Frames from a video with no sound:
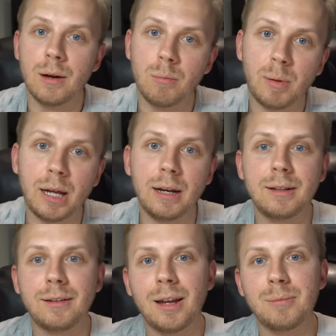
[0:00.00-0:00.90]
But at
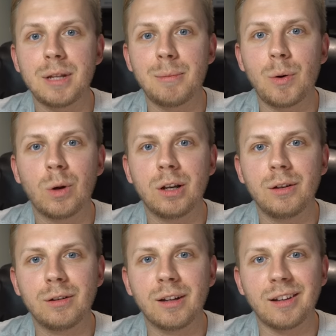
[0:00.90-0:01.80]
the same time, I want to
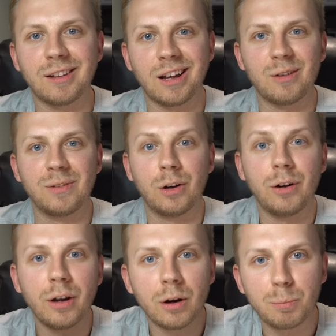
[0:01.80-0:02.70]
use this as kind of a
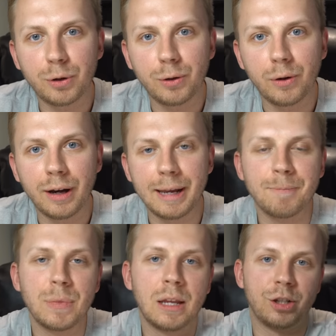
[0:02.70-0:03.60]
learning opportunity,
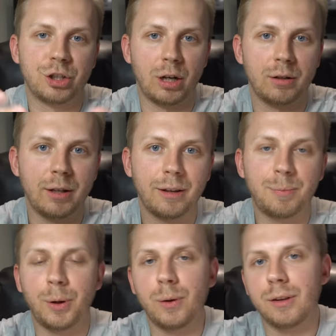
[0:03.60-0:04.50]
share the
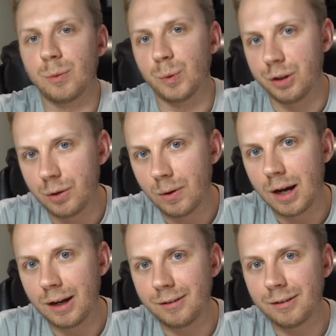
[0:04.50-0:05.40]
experience with you
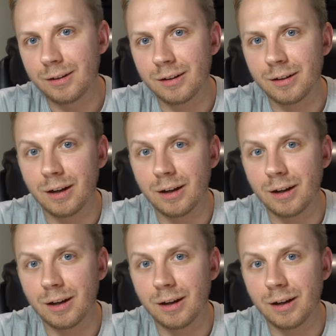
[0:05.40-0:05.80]
guys.